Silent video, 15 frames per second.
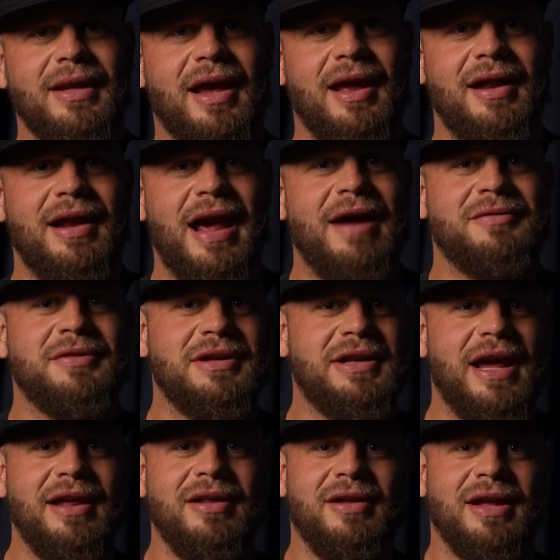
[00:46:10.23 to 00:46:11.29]
And after the
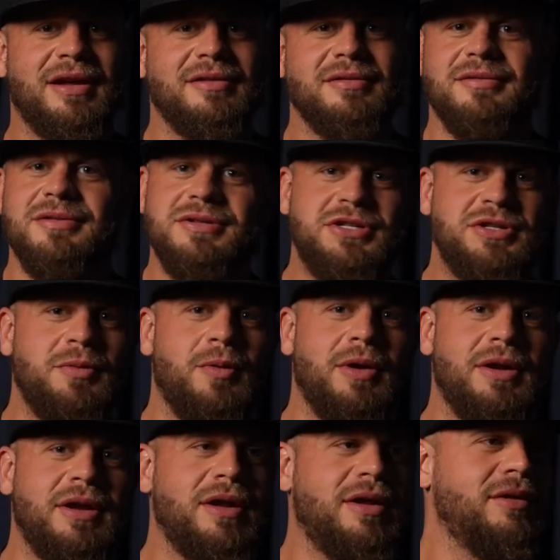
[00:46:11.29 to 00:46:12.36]
date, like, she
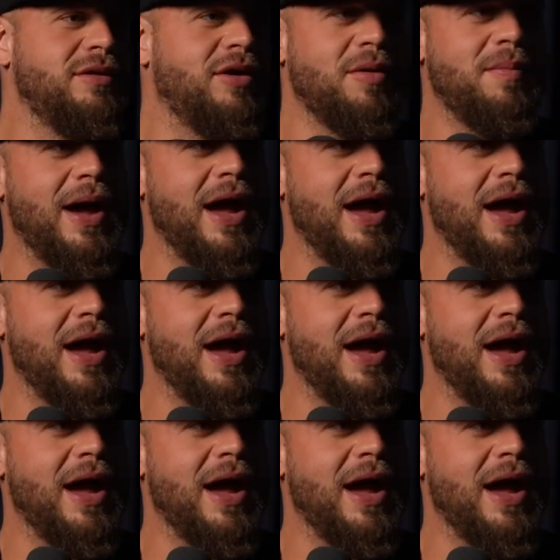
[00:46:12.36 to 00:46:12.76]
wanted to go